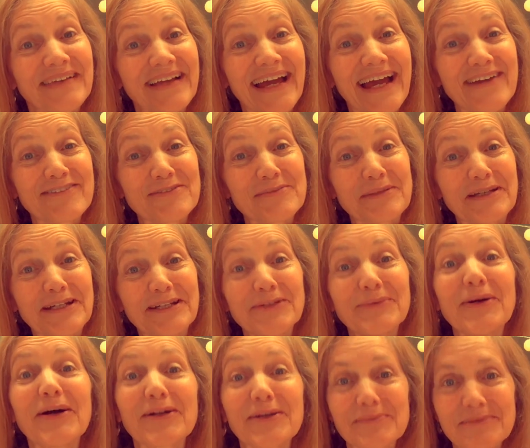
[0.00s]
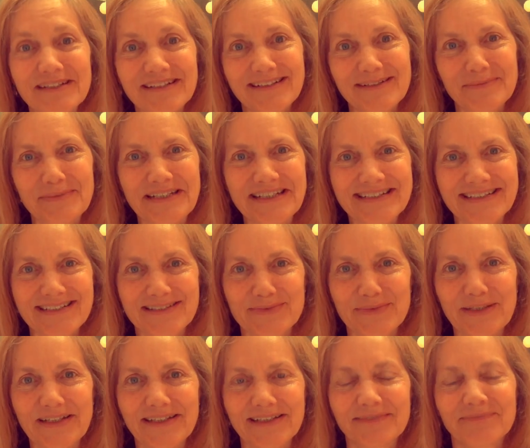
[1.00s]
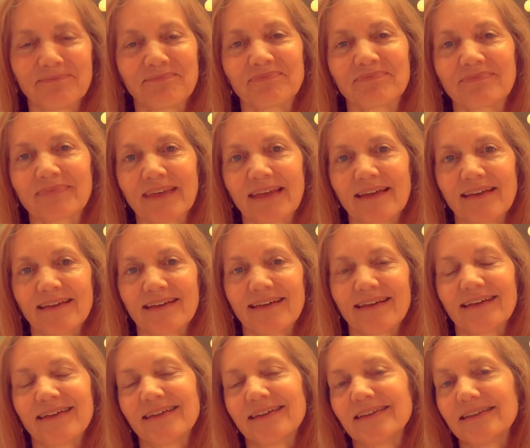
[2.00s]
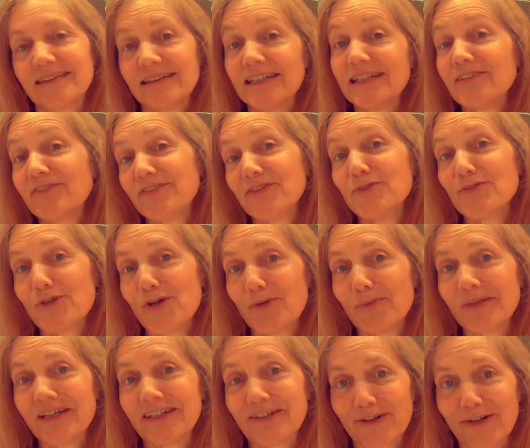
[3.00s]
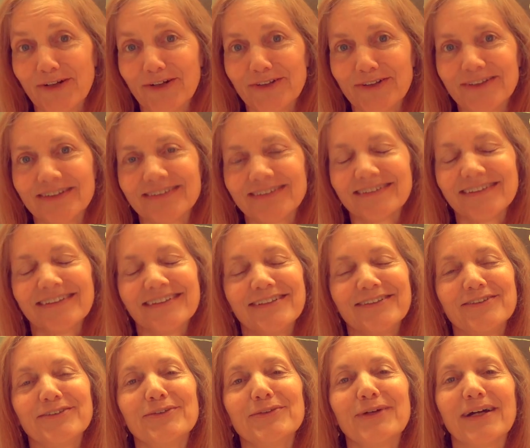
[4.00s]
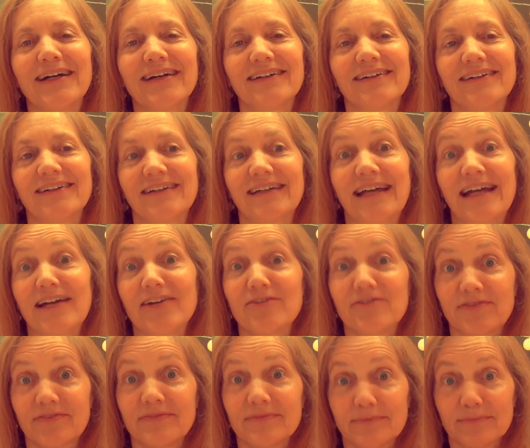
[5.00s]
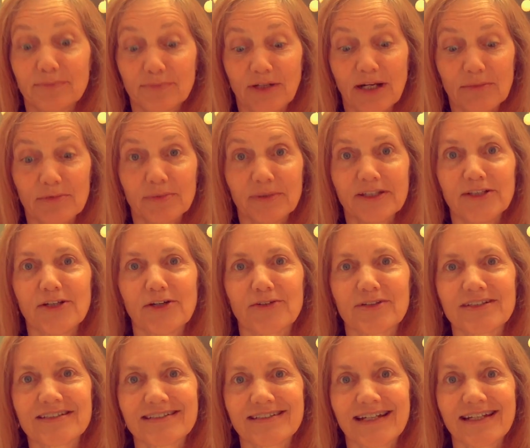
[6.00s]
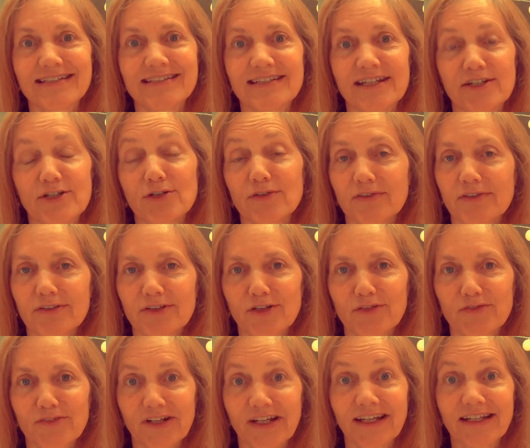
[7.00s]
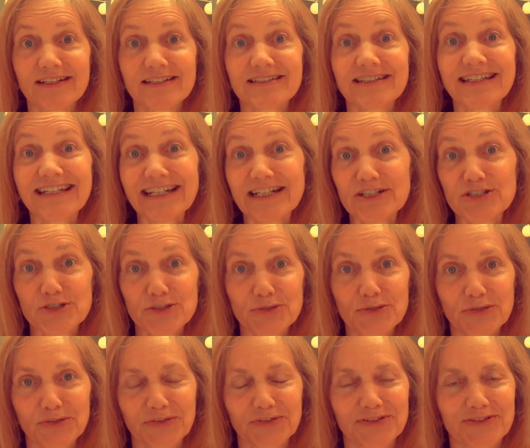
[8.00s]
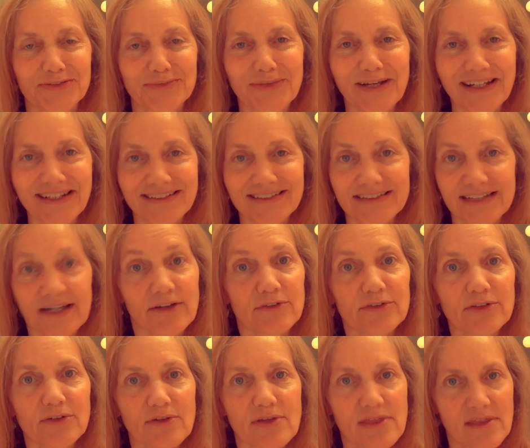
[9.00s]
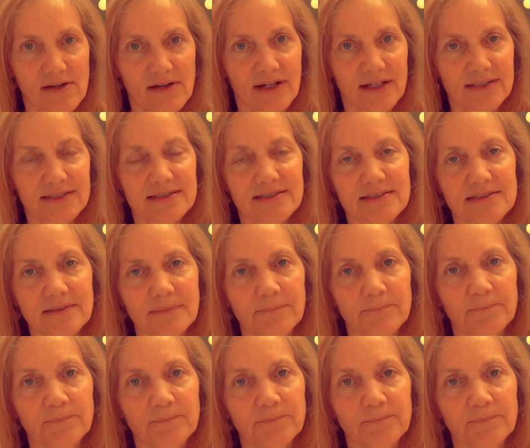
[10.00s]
Hi everybody, welcome to Eating Peace this week. If you know me at all, you have probably noticed that I say over and over again to get a journal and to write down your thoughts.